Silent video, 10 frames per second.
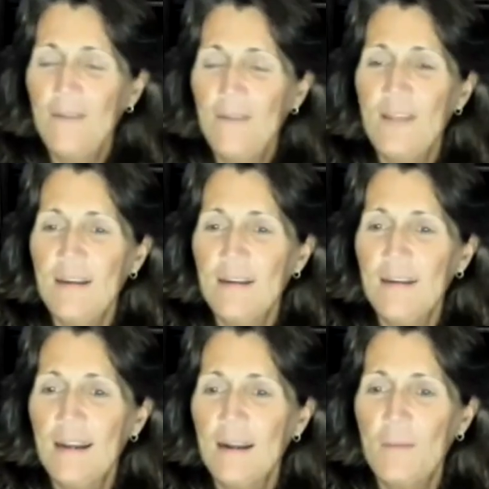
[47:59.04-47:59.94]
and if that doesn't
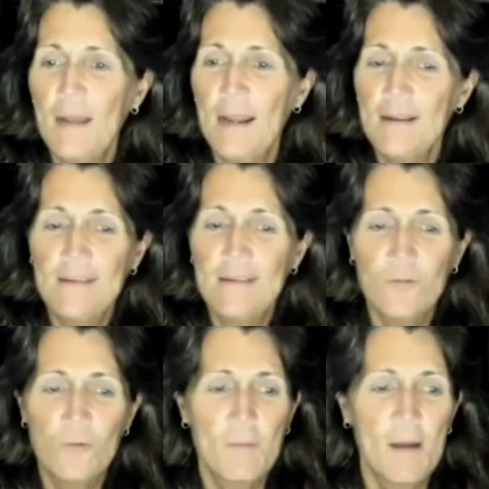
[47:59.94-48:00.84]
get updated,
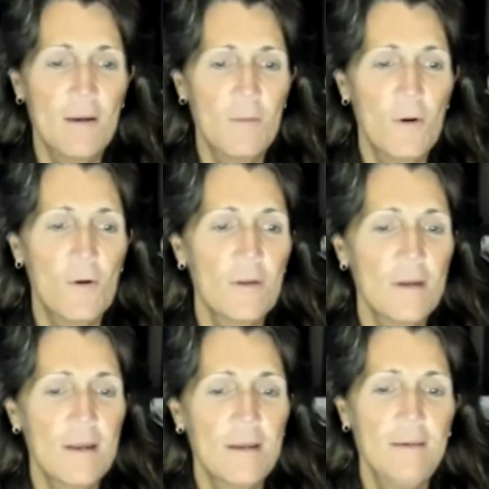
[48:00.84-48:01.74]
just remind them,
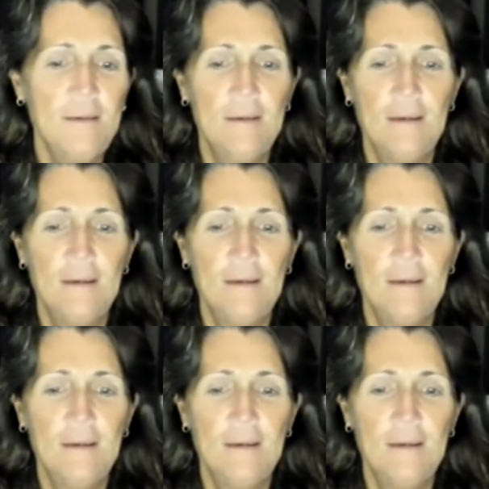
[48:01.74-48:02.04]
Harlequin,